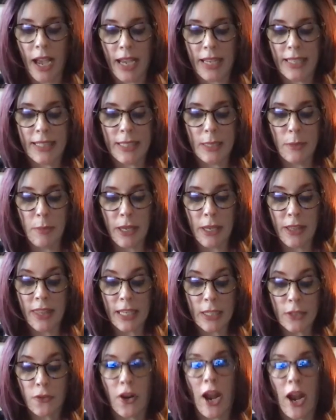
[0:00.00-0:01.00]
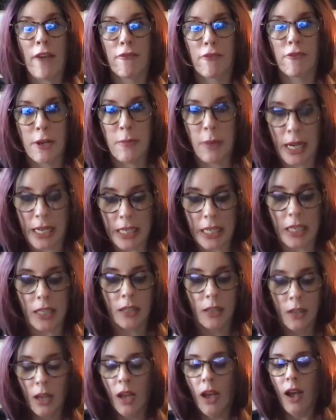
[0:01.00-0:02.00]
I see big things for
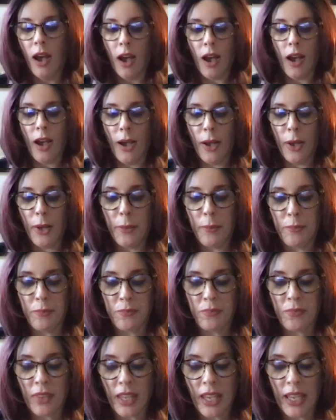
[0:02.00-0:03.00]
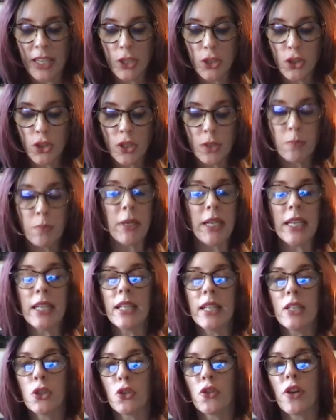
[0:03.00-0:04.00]
everybody, um, and it's just but it
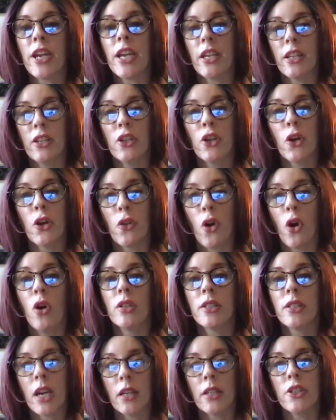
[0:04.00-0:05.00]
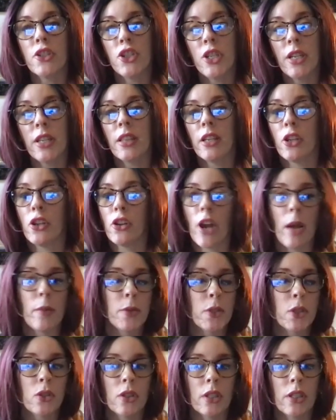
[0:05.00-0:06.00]
is great. You know the whole tongue in cheek thing. You're
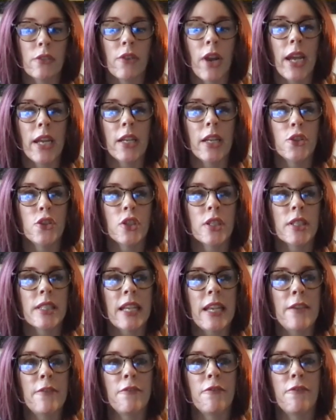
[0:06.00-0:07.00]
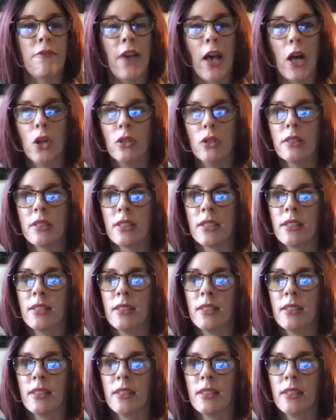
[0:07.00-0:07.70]
absolutely right. It just it felt